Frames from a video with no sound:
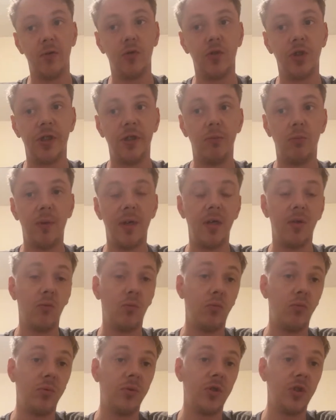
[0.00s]
will
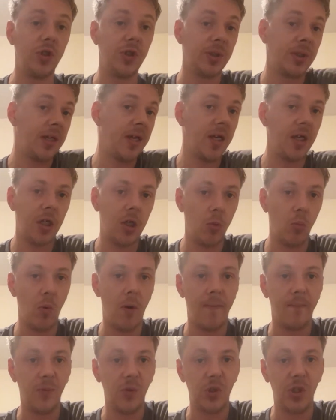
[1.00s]
just kick you
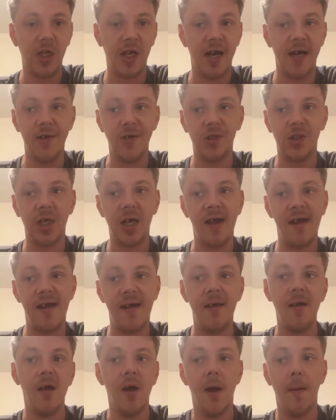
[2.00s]
off. She has a
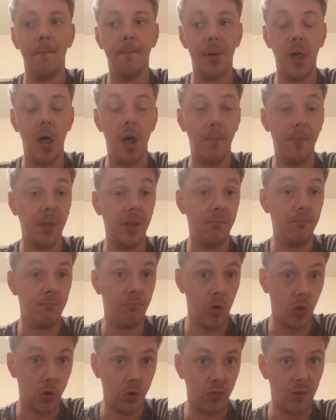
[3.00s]
permanent
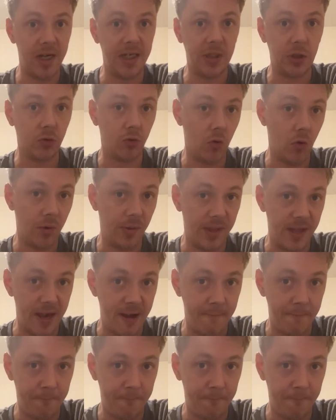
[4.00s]
moderator on there.